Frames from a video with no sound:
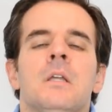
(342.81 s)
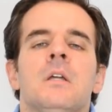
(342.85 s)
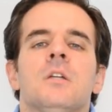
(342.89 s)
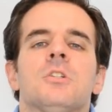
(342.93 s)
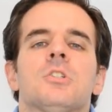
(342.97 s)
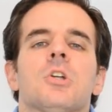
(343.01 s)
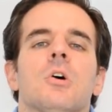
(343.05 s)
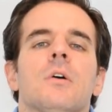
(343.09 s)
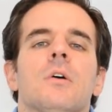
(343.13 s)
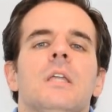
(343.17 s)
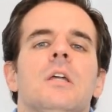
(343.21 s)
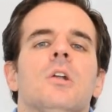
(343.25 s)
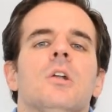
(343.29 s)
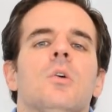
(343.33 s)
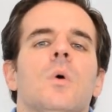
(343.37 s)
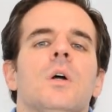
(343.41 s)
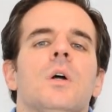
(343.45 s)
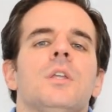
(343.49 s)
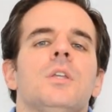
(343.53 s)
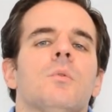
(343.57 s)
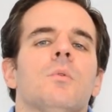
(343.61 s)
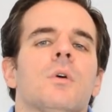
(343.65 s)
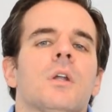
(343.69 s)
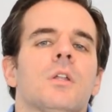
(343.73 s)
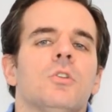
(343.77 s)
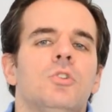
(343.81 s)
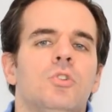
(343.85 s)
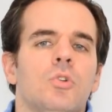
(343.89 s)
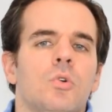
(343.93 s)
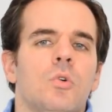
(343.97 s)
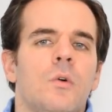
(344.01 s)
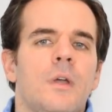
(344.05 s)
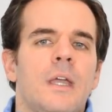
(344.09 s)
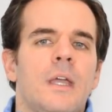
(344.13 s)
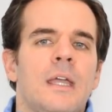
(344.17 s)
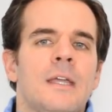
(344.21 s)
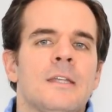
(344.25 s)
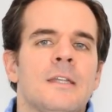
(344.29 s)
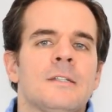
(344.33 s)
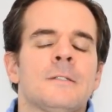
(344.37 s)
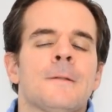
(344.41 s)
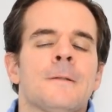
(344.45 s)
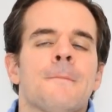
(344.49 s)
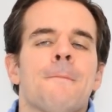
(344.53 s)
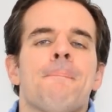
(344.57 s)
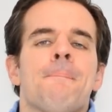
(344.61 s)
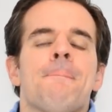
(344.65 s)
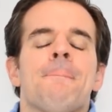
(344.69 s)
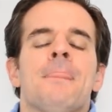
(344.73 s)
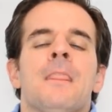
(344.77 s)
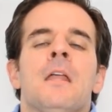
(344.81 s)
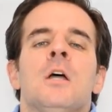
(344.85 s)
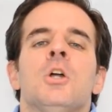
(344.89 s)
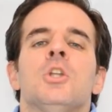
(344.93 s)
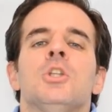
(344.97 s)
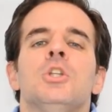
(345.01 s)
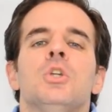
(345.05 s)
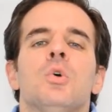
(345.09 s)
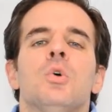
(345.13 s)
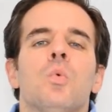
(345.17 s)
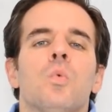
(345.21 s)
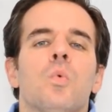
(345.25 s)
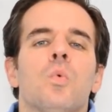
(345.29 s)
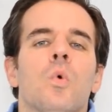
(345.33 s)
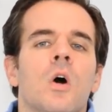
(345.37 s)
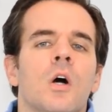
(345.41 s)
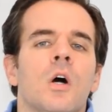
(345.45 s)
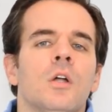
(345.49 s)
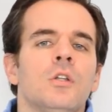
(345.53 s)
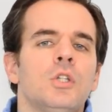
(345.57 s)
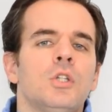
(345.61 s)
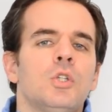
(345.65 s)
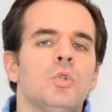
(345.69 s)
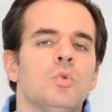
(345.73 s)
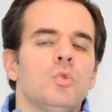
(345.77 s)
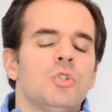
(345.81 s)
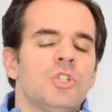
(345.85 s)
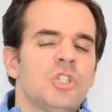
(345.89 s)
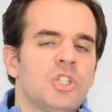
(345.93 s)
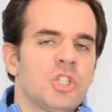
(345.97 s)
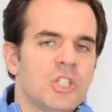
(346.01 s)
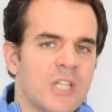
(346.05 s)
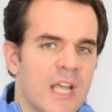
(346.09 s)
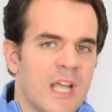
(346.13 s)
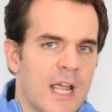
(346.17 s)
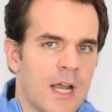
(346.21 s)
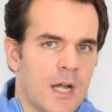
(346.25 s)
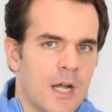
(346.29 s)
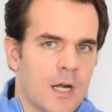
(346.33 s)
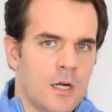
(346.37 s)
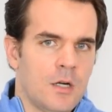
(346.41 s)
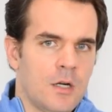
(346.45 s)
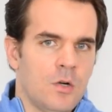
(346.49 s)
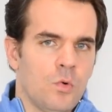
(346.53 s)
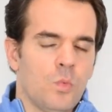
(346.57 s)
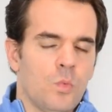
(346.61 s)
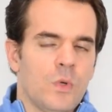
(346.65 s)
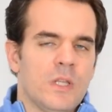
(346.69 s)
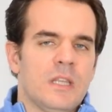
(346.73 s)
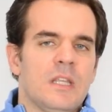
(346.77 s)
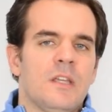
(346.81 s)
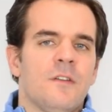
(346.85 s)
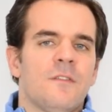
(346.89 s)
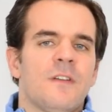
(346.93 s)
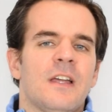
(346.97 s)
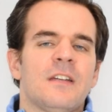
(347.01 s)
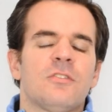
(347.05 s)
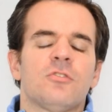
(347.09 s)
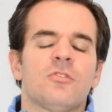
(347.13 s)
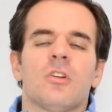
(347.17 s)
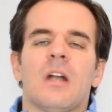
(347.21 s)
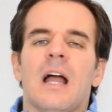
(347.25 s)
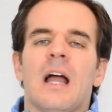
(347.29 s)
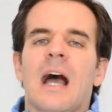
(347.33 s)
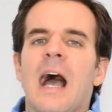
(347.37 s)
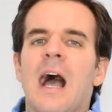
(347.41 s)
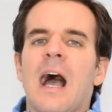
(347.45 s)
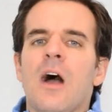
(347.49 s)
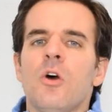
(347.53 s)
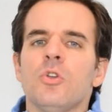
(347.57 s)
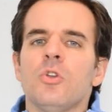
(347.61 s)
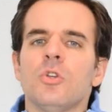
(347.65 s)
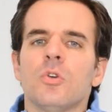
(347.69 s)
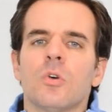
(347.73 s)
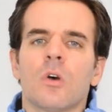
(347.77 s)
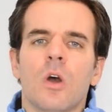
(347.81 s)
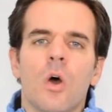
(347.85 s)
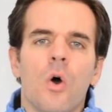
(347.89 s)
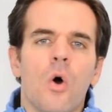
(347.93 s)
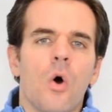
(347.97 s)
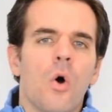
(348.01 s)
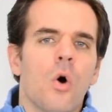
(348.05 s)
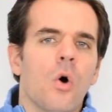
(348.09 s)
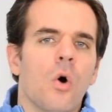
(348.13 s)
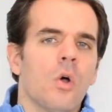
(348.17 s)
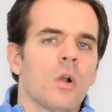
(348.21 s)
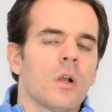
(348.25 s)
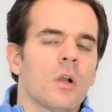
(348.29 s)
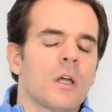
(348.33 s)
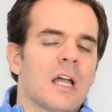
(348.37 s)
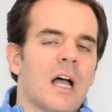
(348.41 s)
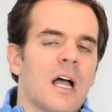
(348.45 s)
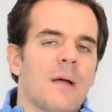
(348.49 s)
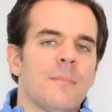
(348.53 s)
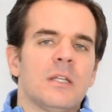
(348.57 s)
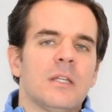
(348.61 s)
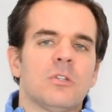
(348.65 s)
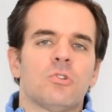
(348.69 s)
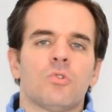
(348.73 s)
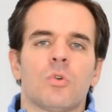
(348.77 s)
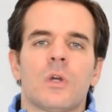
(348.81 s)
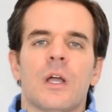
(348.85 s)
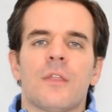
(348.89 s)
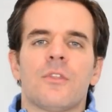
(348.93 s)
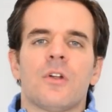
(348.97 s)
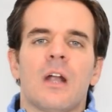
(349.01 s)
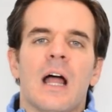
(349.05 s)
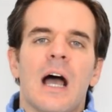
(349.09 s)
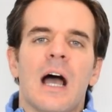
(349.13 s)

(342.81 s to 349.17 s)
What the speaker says: So here what you want to do is you want to share with the investor how you're all coming together.